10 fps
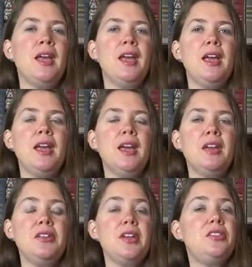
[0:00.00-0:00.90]

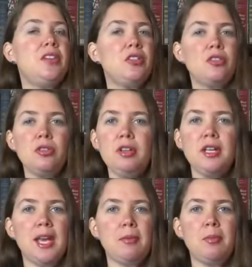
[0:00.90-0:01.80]
And it certainly
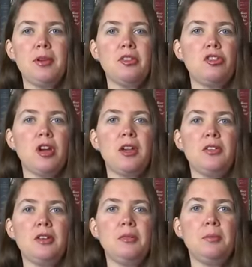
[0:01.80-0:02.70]
kept me
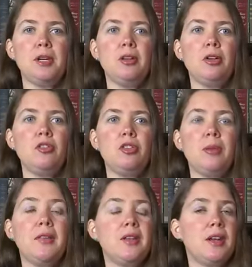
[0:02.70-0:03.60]
distracted, but it also
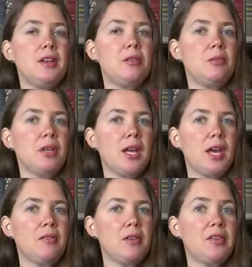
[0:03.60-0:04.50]
meant that I didn't really
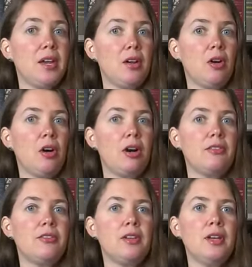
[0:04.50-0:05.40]
have a day
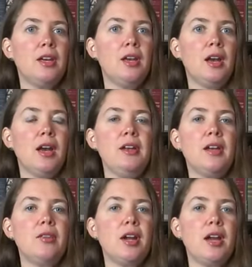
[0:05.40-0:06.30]
off. I
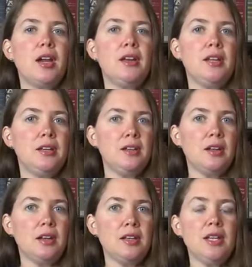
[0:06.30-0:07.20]
never had
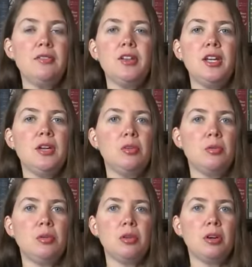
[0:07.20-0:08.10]
an evening
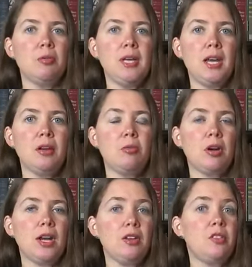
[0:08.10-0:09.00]
or a weekend where
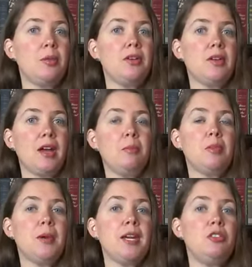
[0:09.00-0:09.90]
I could spend time with
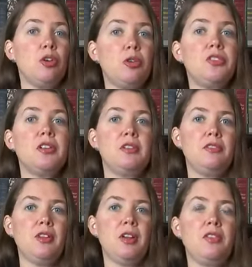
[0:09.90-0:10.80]
my adult
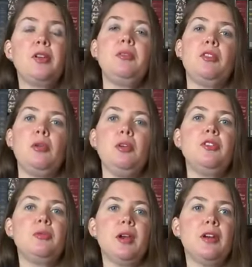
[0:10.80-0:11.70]
friends. I was always
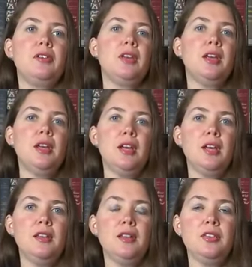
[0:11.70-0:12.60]
around
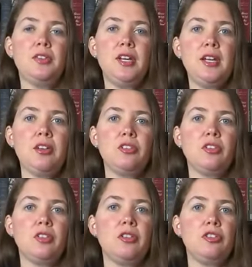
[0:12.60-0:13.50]
these teenagers
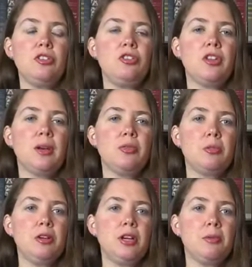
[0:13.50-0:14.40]
at the church that I was
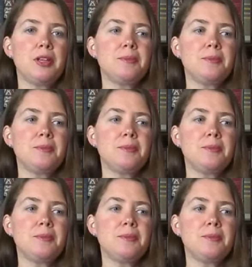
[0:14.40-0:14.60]
working with.